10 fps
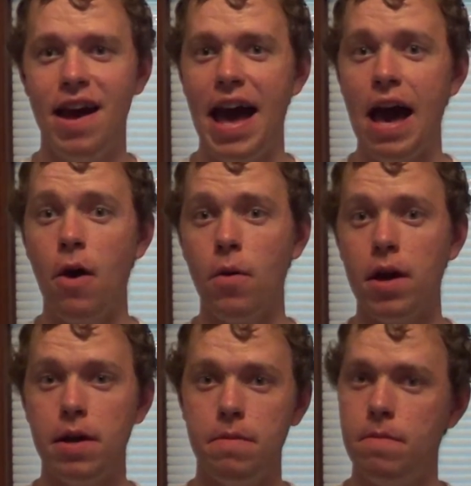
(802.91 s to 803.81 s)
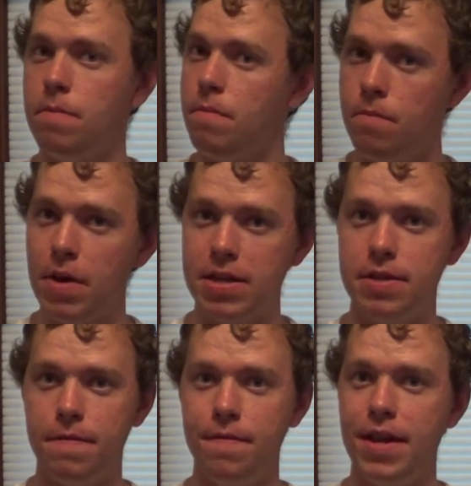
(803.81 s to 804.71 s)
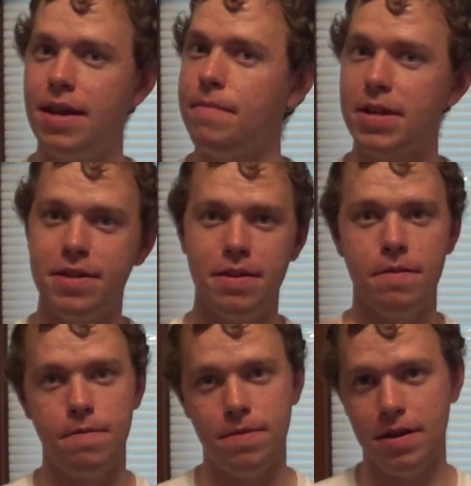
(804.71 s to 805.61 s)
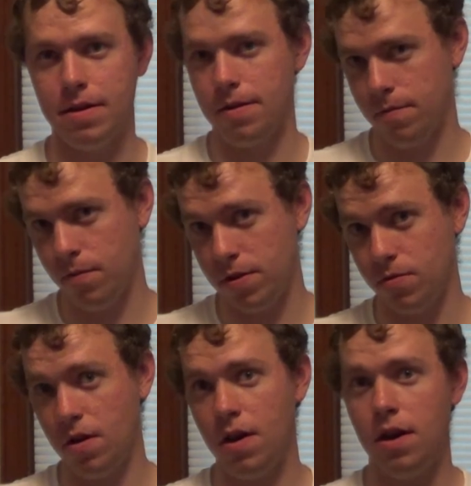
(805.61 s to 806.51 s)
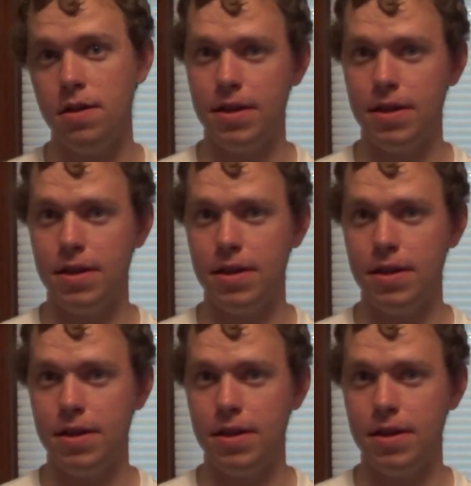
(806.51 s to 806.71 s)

how it makes you feel, makes you think what's so good,